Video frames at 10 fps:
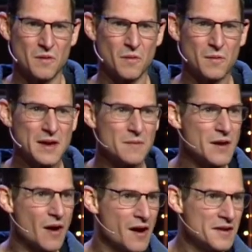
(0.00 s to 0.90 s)
where we can
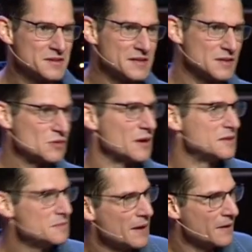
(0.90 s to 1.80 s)
be honest and
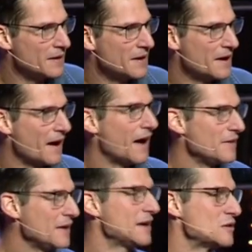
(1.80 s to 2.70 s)
transparent, I
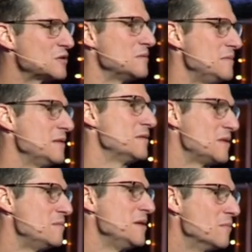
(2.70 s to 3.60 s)
think it should be with
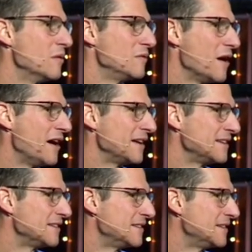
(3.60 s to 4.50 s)
the people of God.
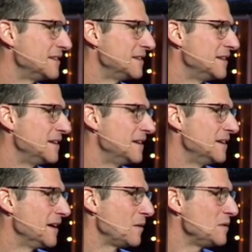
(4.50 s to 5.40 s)

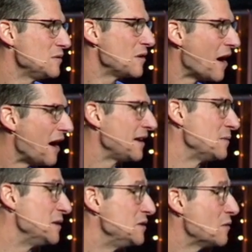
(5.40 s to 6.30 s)
Like we do God and
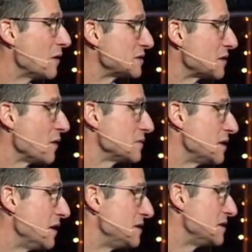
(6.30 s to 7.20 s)
we do ourselves a,
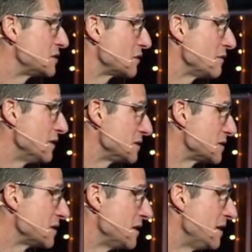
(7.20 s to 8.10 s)
a
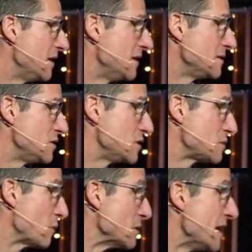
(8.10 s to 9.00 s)
disservice to just
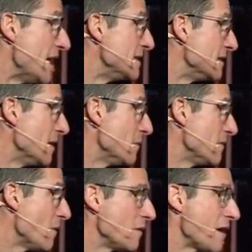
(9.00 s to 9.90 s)
pretend that we've
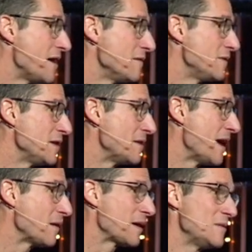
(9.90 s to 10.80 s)
all got it figured
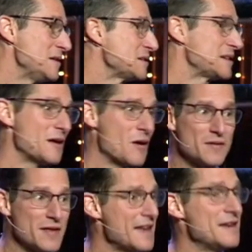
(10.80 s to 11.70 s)
out. Can we just get over
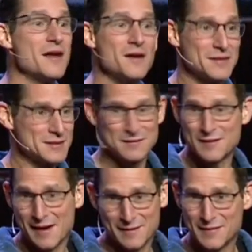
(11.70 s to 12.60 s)
that? None of us have
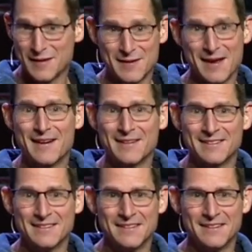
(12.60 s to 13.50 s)
got it figured out.
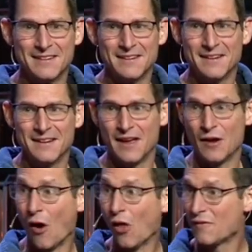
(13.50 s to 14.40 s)
And
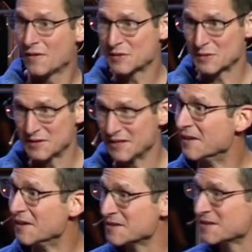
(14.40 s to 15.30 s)
all of us are sinners.